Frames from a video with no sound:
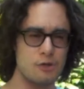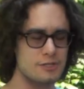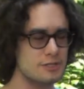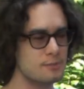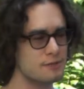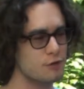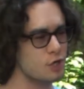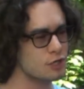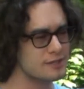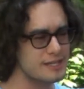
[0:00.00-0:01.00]
There's a little bit of
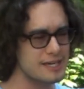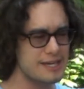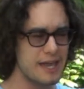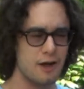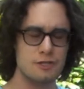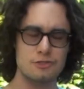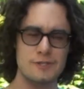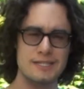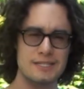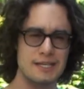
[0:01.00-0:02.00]
earthy
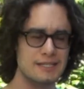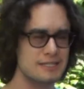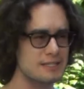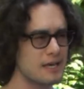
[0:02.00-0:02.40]
characteristics.